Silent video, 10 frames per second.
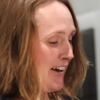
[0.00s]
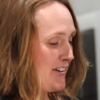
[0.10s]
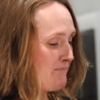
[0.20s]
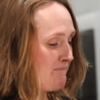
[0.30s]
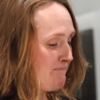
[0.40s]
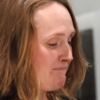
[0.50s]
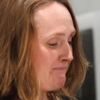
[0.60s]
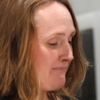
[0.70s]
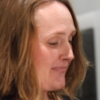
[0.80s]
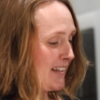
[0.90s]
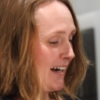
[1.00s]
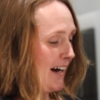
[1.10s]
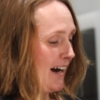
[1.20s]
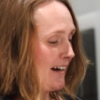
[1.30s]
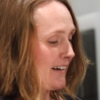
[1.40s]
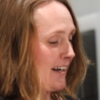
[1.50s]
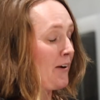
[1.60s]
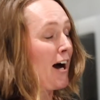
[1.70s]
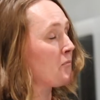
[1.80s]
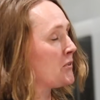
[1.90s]

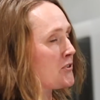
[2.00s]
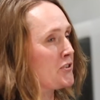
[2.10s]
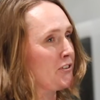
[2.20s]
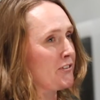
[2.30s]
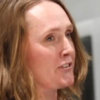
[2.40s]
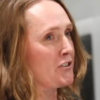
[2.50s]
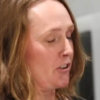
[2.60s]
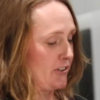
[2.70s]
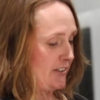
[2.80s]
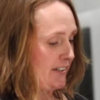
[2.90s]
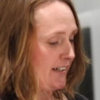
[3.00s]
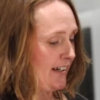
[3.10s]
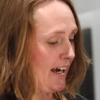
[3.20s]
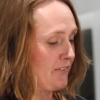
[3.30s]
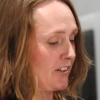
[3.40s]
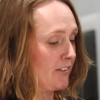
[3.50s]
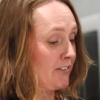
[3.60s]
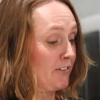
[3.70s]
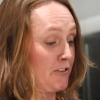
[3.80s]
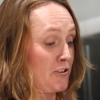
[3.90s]
Now, I'm not sure that John ever
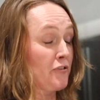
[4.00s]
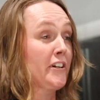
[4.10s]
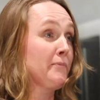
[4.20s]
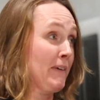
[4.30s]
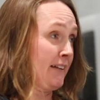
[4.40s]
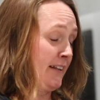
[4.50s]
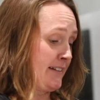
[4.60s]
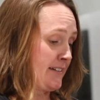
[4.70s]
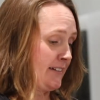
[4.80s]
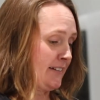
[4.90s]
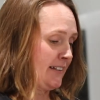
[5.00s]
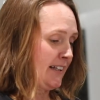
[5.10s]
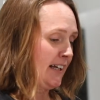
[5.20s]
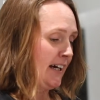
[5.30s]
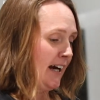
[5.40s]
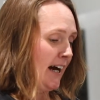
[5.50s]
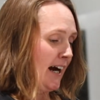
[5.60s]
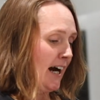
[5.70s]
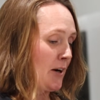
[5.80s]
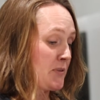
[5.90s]
got to read my letter.
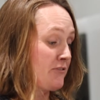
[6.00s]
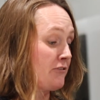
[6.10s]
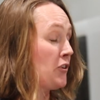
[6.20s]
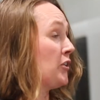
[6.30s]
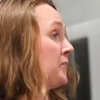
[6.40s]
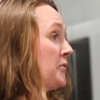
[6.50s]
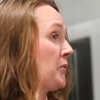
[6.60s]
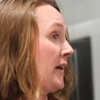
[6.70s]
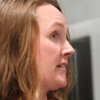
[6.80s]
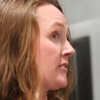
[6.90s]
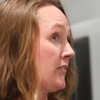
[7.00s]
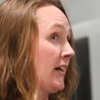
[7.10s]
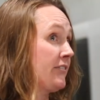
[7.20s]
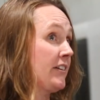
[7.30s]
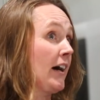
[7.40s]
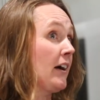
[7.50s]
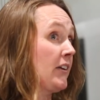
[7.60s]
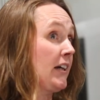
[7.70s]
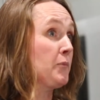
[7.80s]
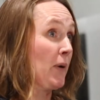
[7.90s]
I was informed quite soon after that
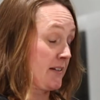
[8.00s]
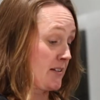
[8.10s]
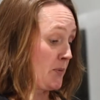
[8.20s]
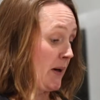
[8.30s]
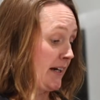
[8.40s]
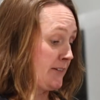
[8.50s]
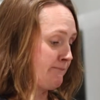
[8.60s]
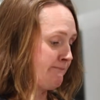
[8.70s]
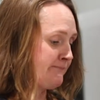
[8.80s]
that he'd passed away.